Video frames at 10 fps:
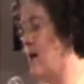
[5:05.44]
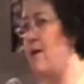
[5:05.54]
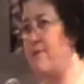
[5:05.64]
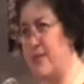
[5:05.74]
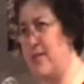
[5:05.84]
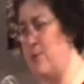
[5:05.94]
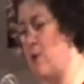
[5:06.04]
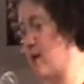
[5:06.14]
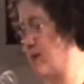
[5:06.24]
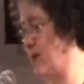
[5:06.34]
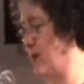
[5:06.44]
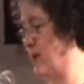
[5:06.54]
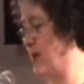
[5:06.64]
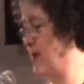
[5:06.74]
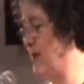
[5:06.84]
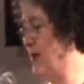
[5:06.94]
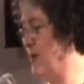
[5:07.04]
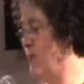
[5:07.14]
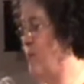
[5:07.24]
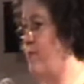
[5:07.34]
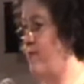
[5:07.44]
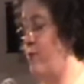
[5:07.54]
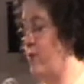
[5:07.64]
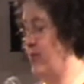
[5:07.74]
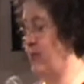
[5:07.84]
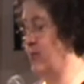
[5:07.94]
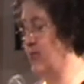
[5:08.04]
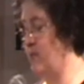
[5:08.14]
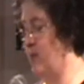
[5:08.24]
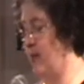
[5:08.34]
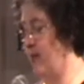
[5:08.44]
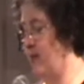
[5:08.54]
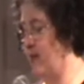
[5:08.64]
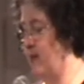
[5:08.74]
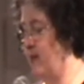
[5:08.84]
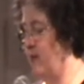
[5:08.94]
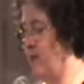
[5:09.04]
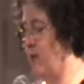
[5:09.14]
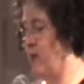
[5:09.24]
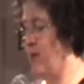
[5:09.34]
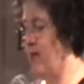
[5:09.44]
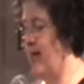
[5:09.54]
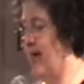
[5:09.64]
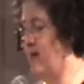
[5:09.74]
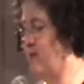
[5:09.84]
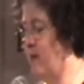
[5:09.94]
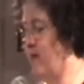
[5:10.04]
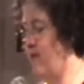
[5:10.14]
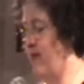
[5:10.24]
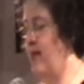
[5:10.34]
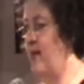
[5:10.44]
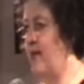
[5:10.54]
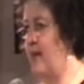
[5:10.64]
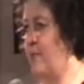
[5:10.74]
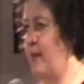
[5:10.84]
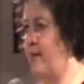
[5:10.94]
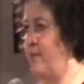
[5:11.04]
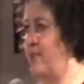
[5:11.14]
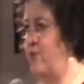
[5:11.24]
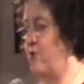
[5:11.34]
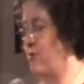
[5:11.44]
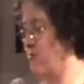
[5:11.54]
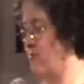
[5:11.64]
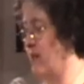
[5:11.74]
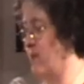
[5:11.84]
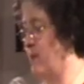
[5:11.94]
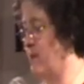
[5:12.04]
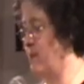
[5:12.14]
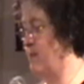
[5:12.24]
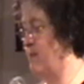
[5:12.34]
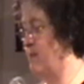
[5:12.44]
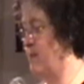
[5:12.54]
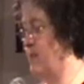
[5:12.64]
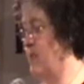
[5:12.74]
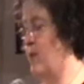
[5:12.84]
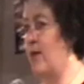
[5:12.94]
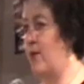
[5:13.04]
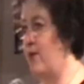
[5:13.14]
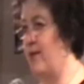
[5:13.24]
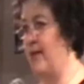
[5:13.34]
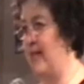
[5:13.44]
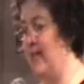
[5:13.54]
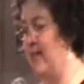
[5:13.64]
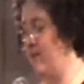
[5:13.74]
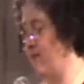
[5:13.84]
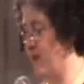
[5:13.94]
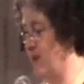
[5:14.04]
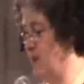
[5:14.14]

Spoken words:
After he woke, but before he could speak, he held my finger in a baby-strong grip, so I couldn't leave.